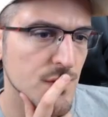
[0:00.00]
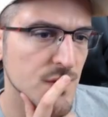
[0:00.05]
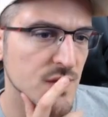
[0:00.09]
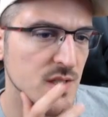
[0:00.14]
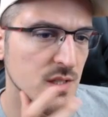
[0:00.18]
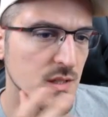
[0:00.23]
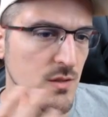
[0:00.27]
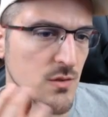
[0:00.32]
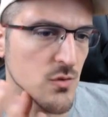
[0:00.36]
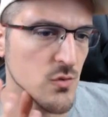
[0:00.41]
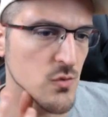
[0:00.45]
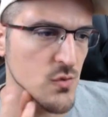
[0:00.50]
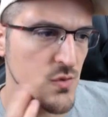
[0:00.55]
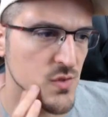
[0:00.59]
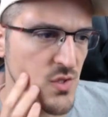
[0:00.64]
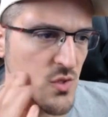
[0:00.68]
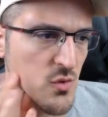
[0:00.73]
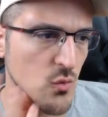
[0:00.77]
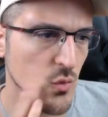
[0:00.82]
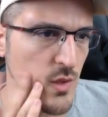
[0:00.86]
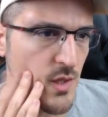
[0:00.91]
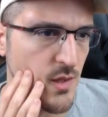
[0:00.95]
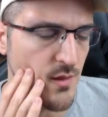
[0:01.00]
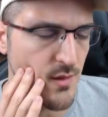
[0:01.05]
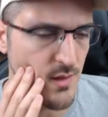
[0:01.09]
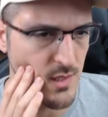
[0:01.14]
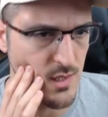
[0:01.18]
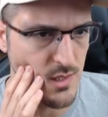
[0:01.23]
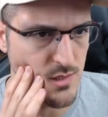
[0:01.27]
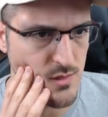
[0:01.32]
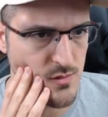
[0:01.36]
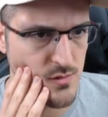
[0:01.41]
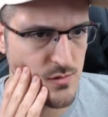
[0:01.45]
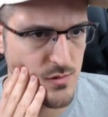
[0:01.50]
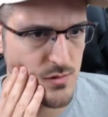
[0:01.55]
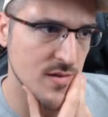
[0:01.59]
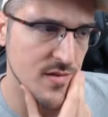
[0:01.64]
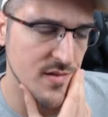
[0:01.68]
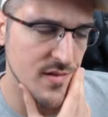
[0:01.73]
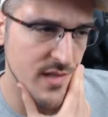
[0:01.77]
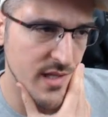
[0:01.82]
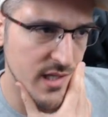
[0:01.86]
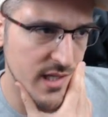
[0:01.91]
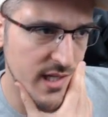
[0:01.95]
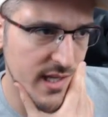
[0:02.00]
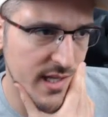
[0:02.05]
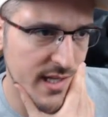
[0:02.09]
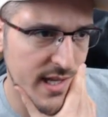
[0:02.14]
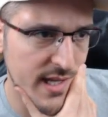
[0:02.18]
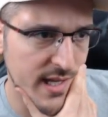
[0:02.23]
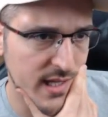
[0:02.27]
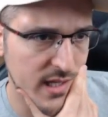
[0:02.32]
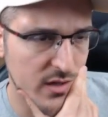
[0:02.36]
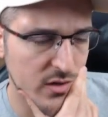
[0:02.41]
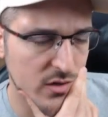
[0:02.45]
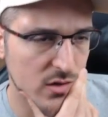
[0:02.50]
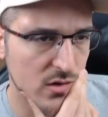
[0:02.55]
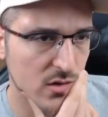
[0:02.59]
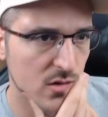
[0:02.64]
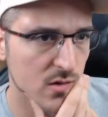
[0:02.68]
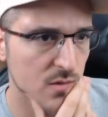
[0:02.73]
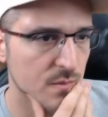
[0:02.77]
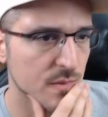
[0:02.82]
They can do squee things. They get anger.